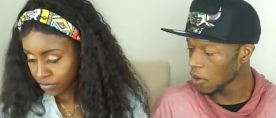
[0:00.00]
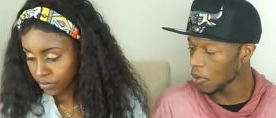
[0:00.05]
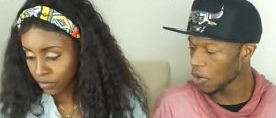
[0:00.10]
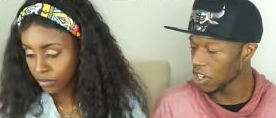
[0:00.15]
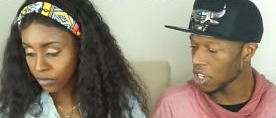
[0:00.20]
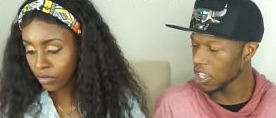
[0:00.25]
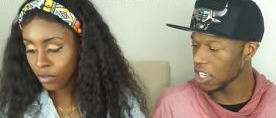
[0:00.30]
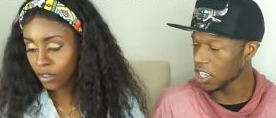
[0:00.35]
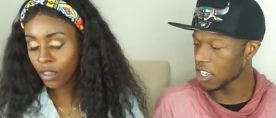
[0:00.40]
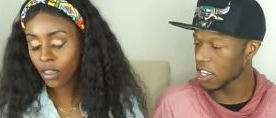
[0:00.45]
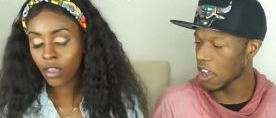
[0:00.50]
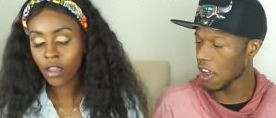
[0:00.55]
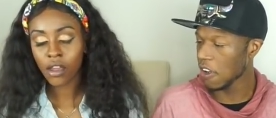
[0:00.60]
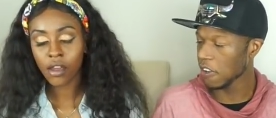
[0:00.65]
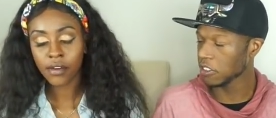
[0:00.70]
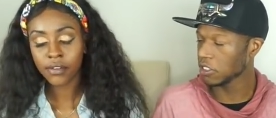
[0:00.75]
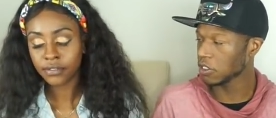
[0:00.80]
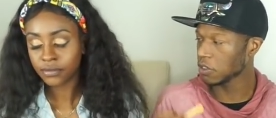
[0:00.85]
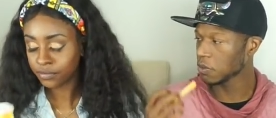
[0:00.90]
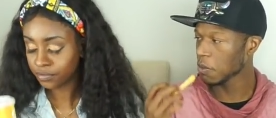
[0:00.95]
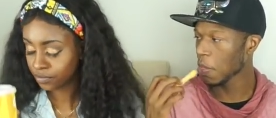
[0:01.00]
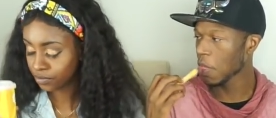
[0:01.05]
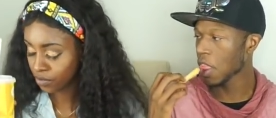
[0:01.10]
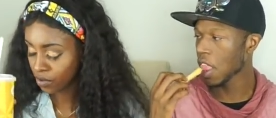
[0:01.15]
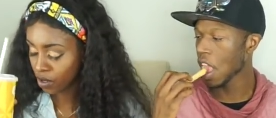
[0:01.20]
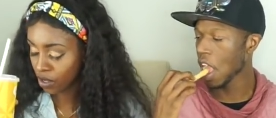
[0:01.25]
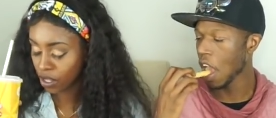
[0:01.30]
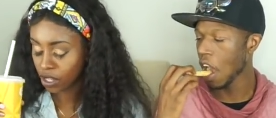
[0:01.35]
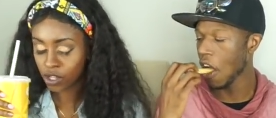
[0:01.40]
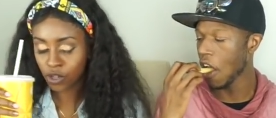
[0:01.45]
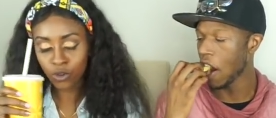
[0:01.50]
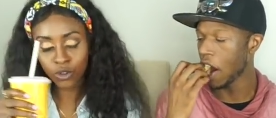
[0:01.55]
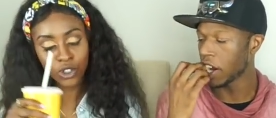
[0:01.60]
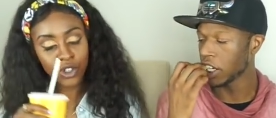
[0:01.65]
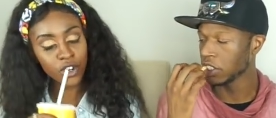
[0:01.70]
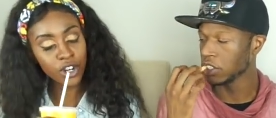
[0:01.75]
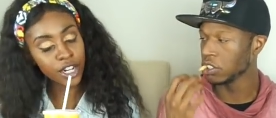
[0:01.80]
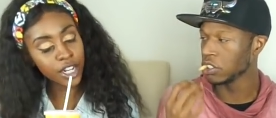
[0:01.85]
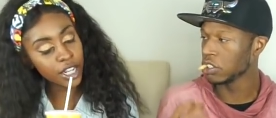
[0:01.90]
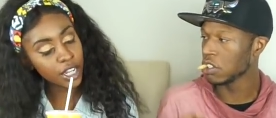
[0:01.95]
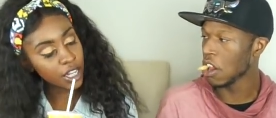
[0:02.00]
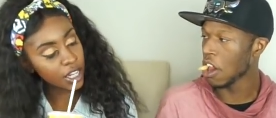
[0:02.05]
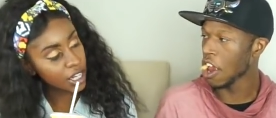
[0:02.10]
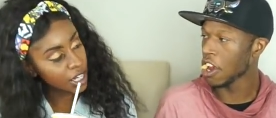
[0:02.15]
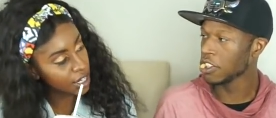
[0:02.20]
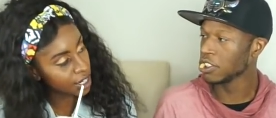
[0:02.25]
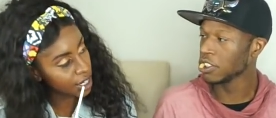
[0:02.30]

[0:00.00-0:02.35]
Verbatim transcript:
Speaker 1: Why not? You drink it.